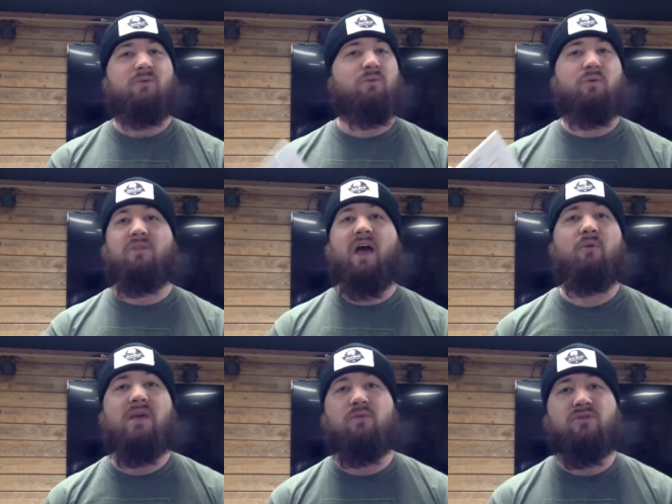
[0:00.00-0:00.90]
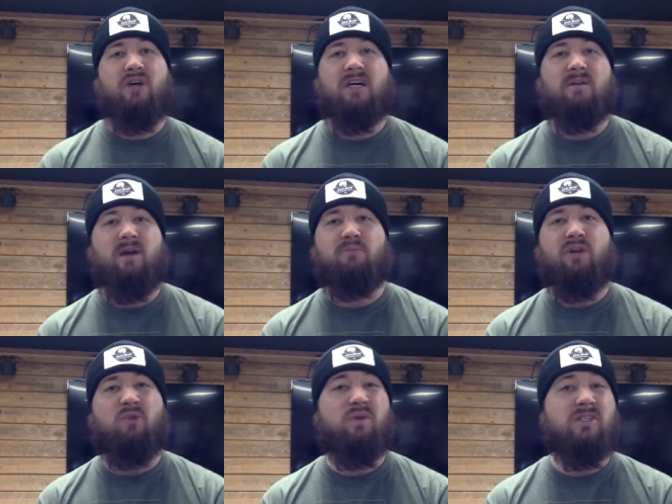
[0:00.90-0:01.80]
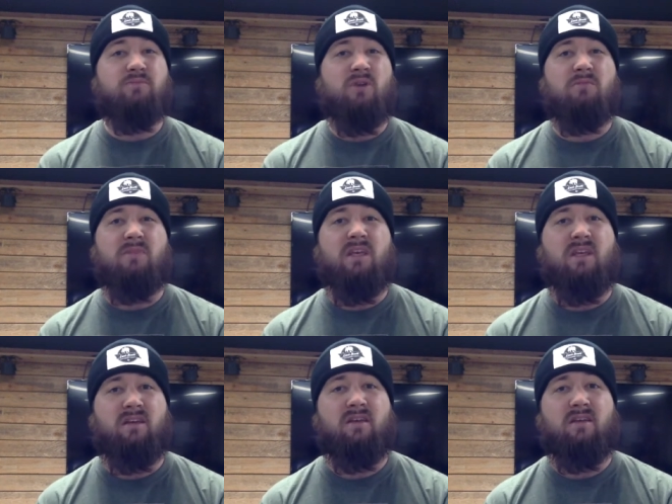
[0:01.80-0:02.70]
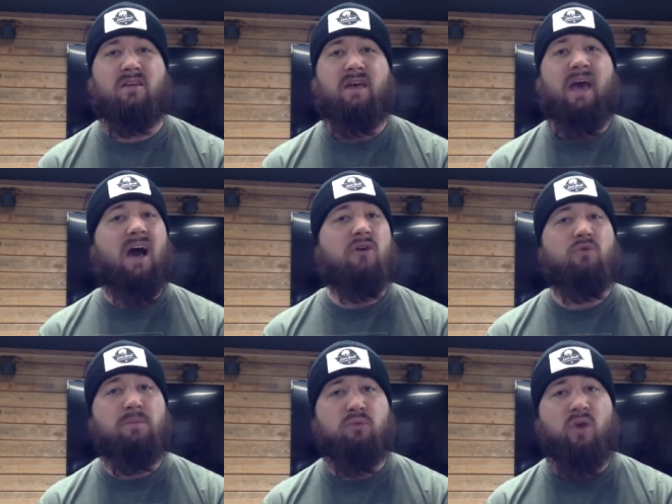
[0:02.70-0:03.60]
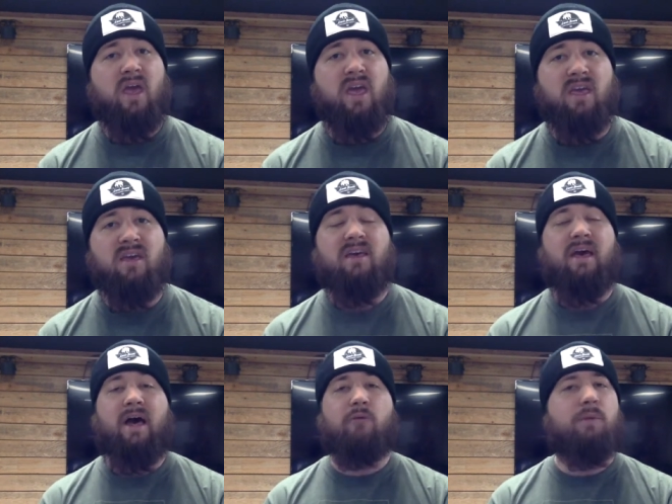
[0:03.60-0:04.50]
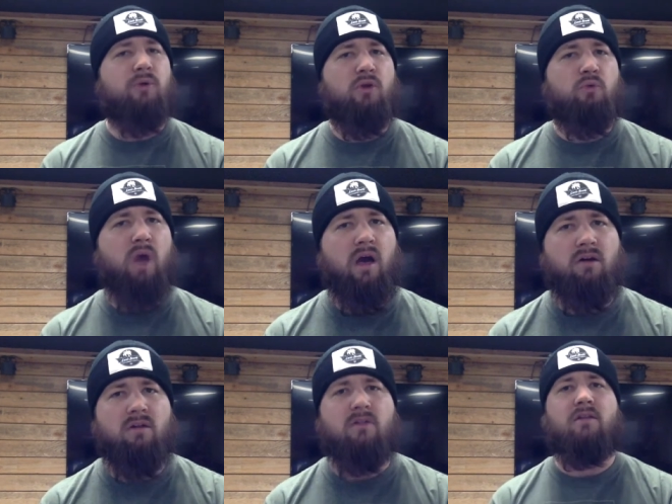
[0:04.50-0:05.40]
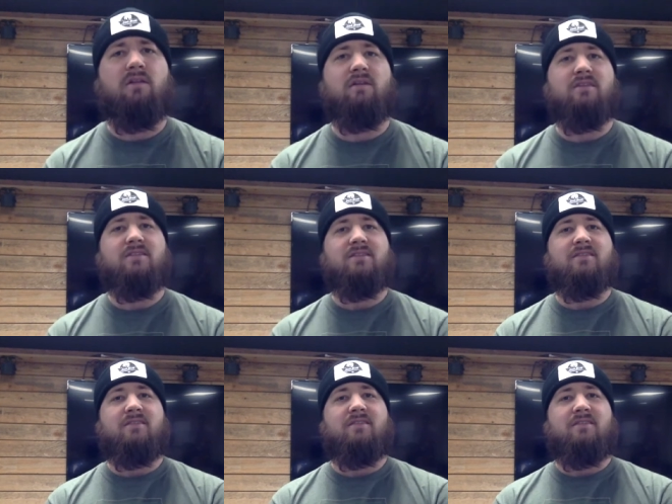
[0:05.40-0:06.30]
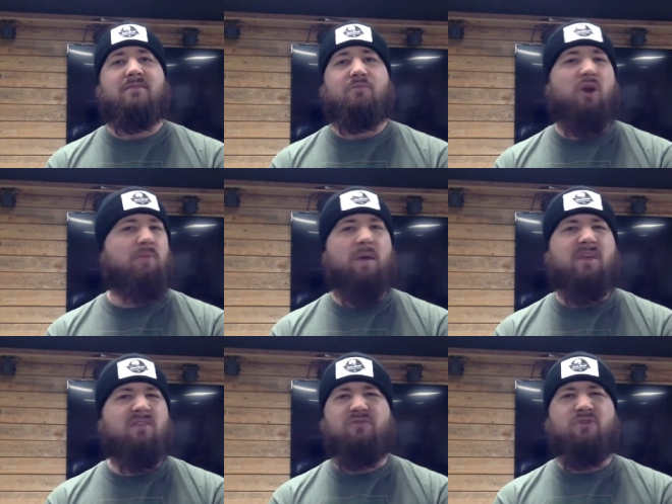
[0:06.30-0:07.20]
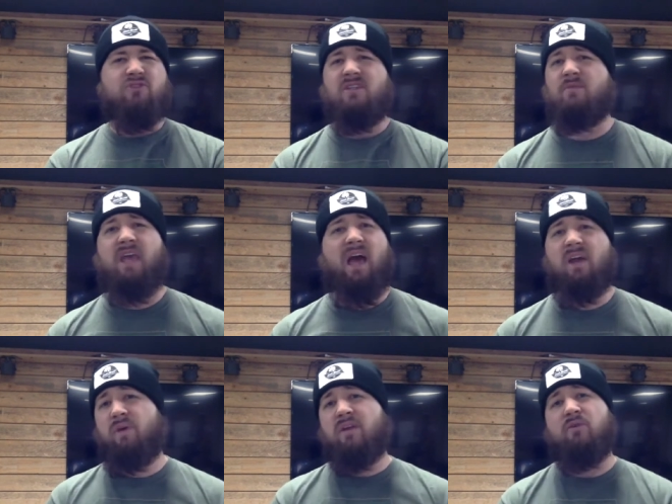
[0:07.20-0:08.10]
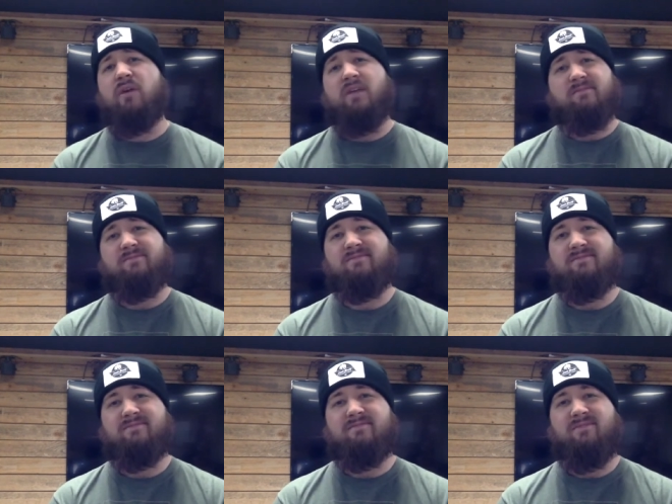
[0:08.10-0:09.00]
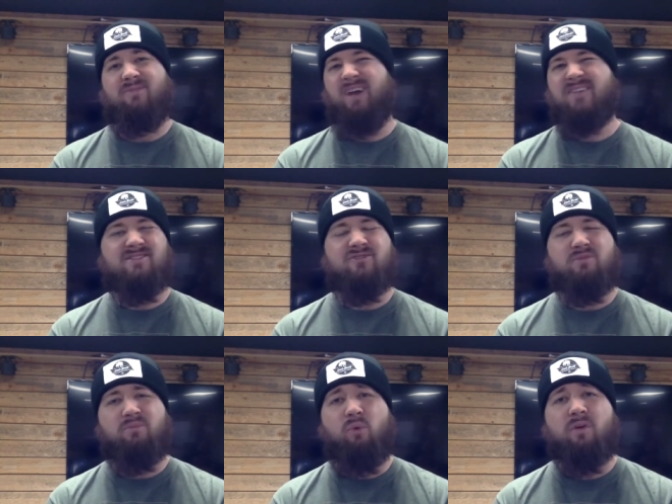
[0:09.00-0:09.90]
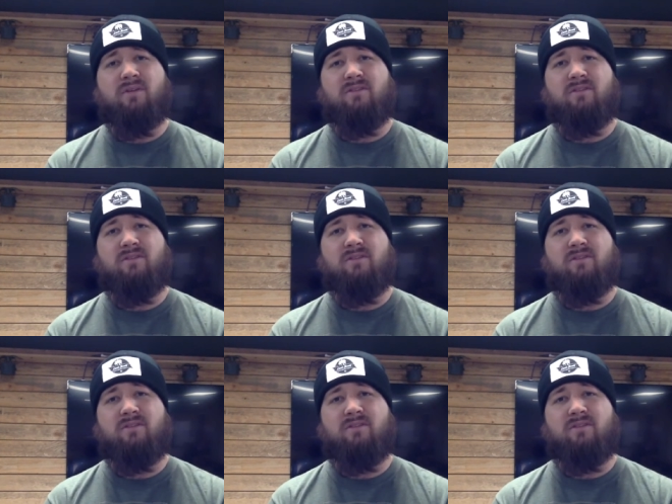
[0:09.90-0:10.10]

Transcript: Well, that week we'll talk about prayer. What does prayer mean? How do we pray? How do we pray well? Prayer might be confusing to me. How do I do it? Why is it so important?